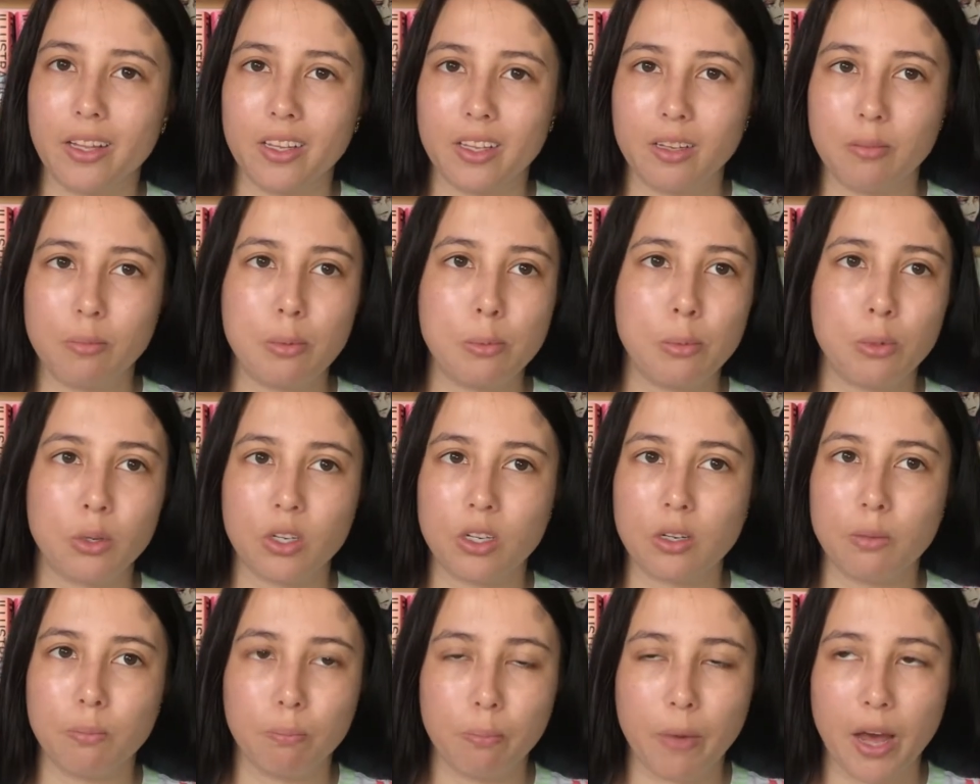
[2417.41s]
Like, people are
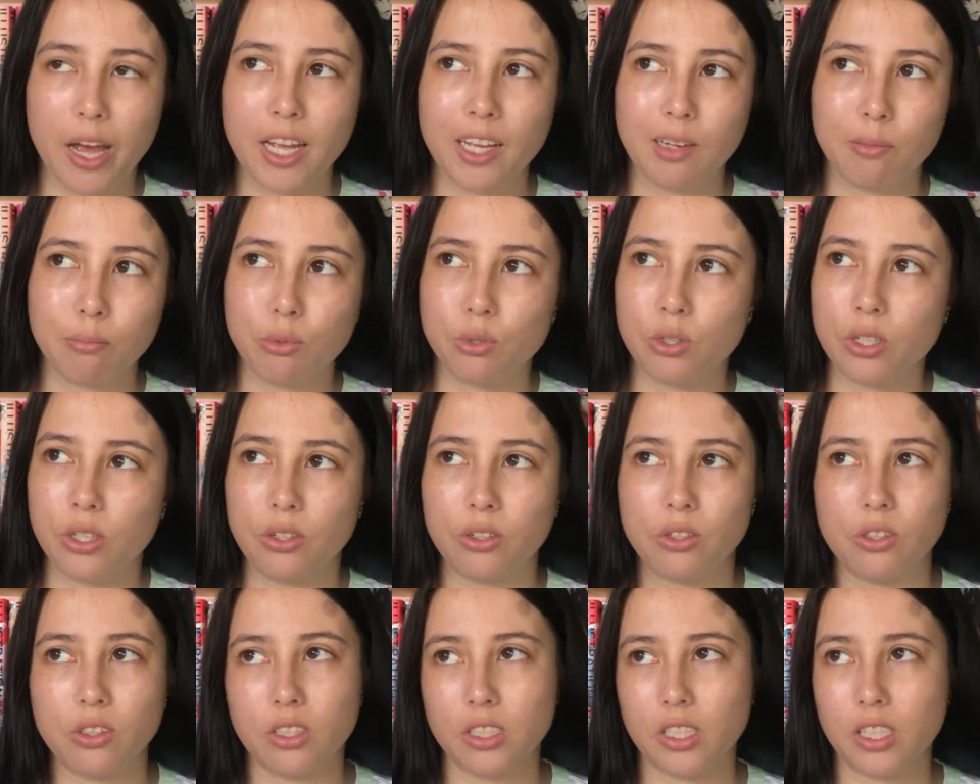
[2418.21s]
gonna buy up
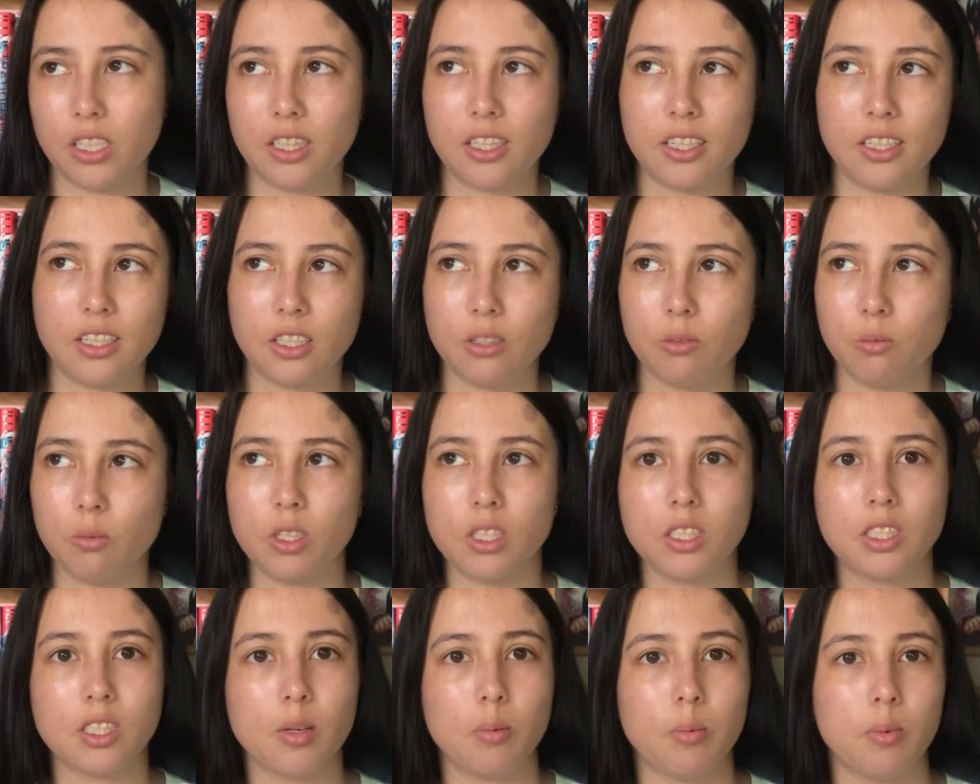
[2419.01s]
pre-orders like they did
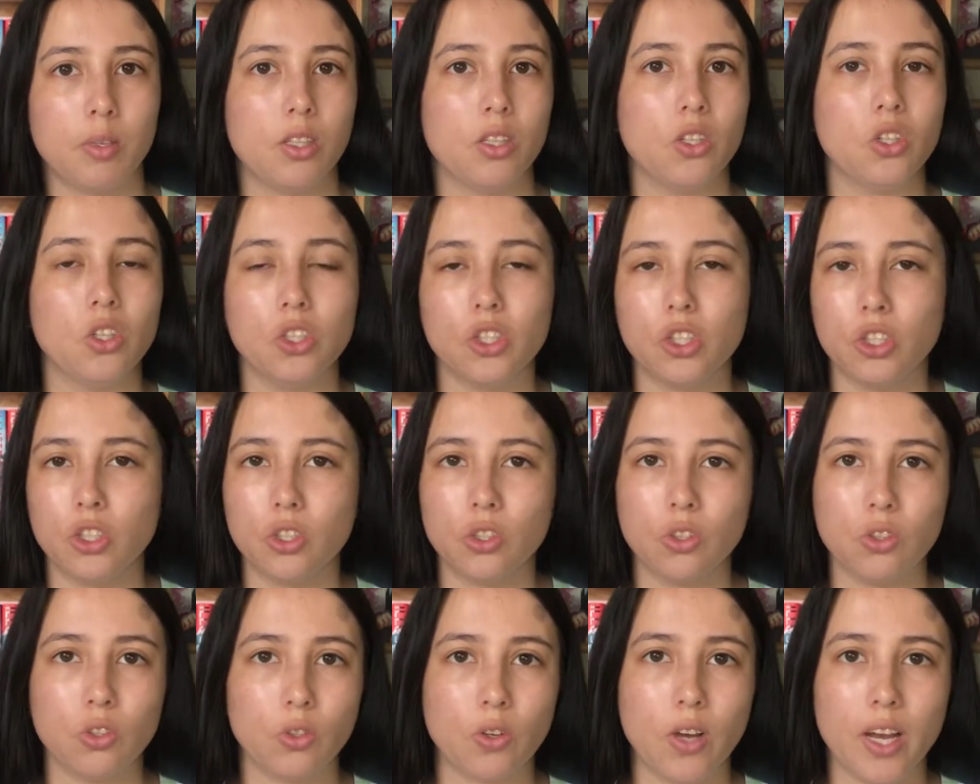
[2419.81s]
with some of the
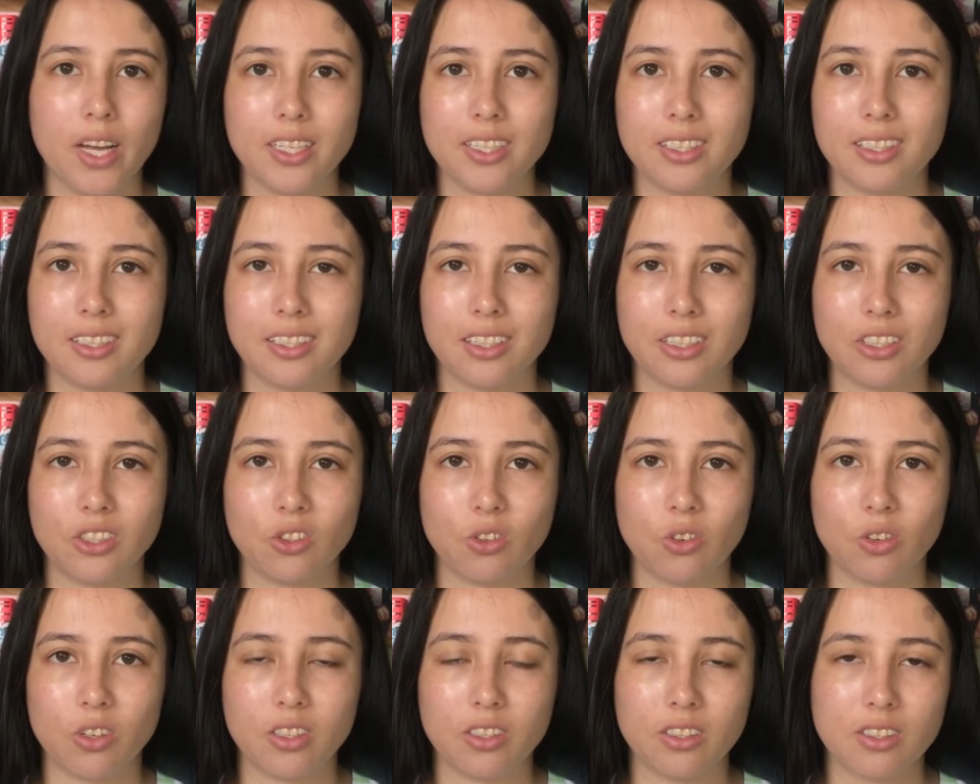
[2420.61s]
Jujutsu Kaisen
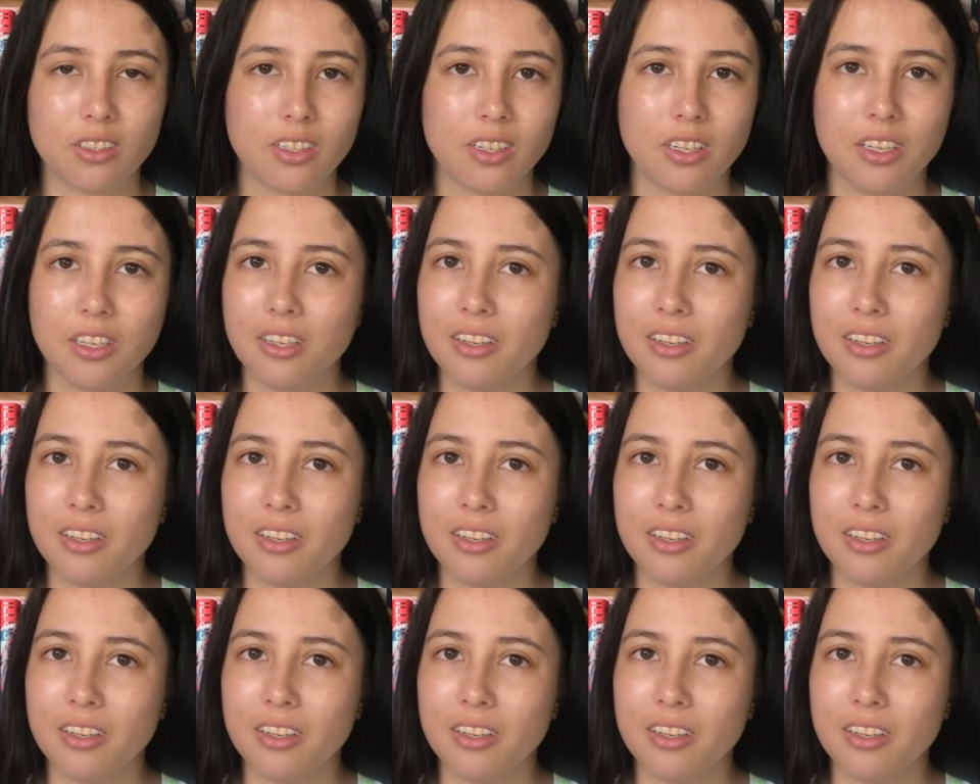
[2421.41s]
Nendoroids.